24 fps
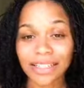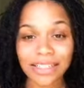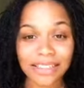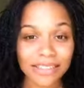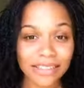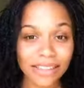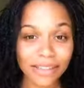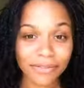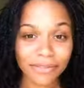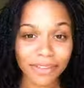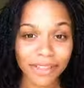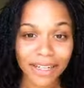
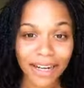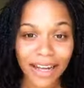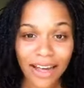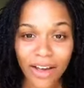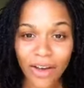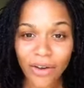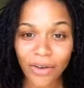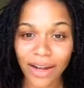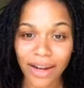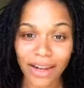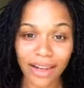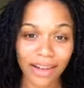sniffed it
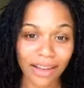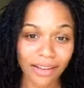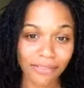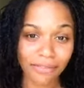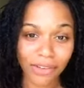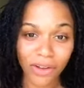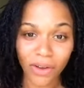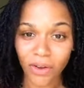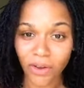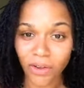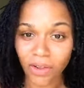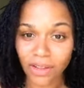out, I left
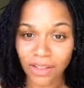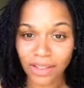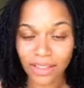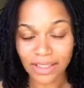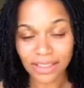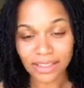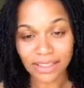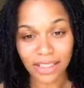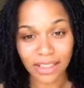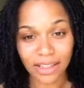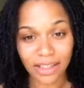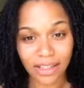all
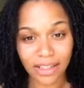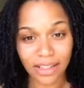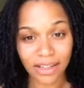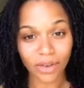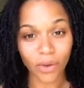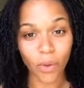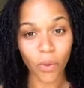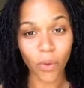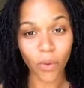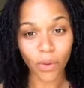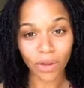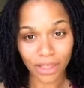his
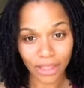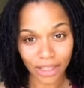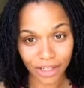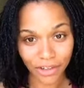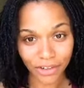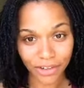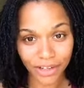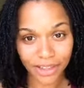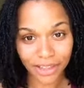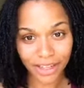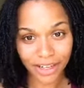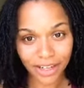old litter
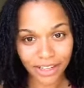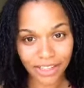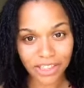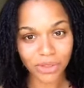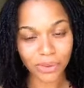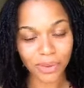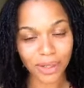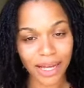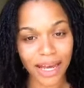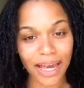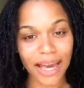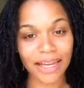in there so
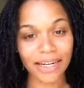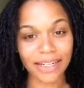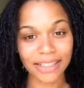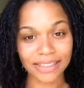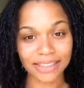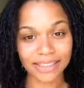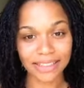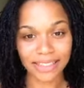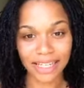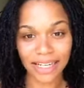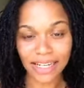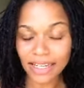it had his
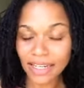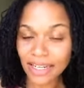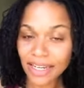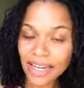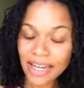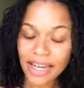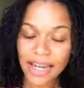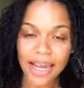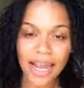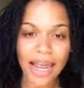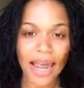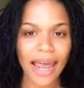scent,
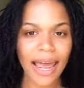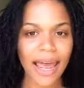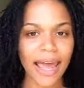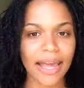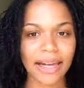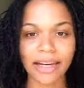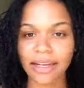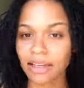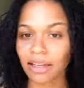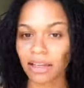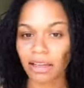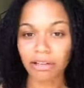
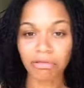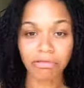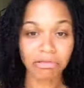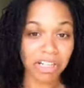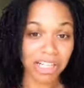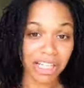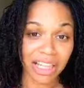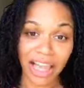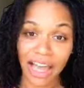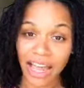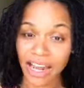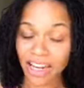and he
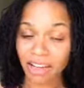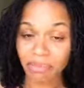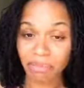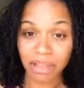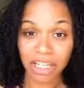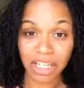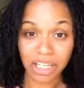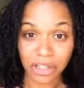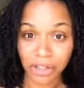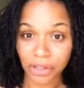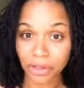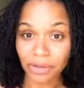reliably
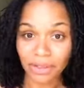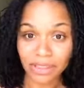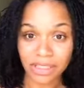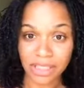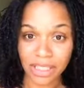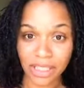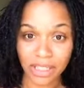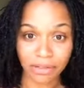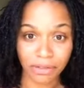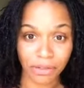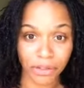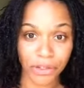used
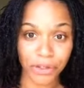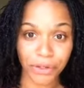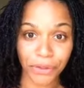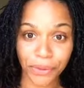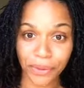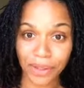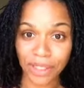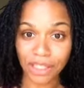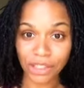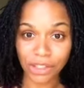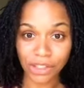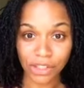it, no
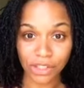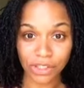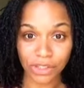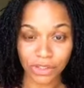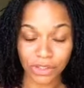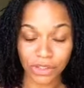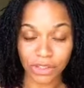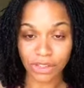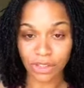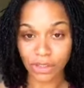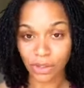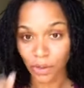
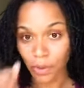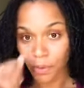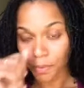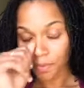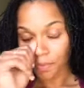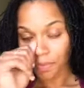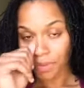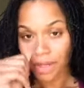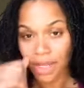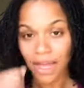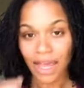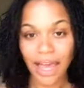issues. So
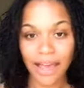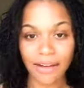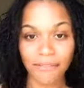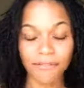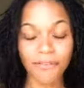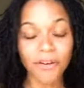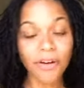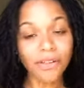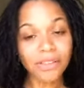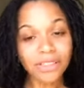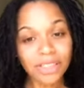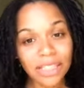at
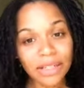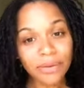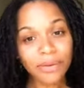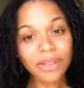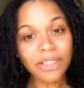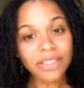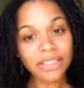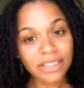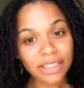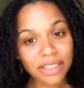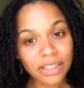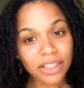first he would
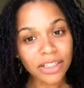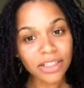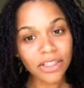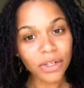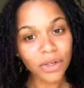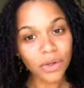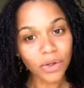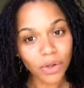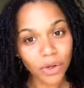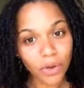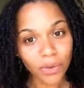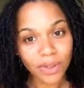still,
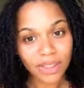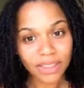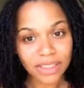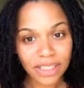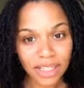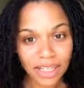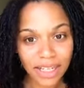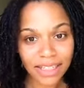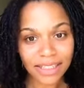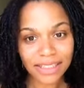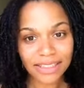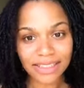go
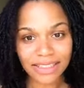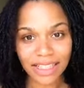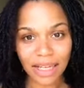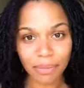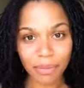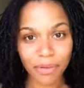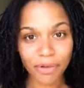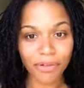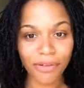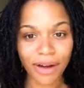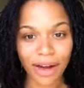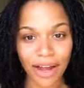inside, step
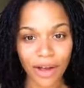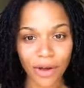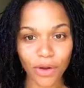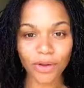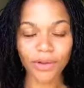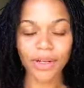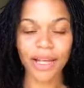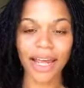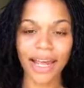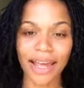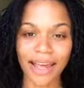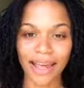
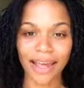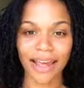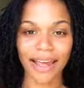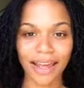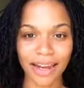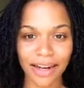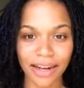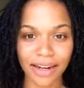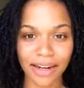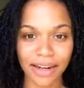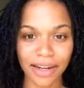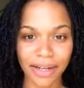around,
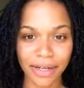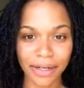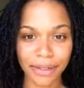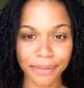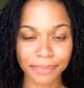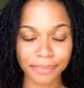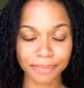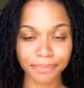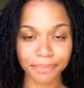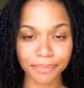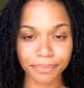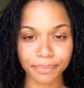
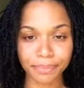and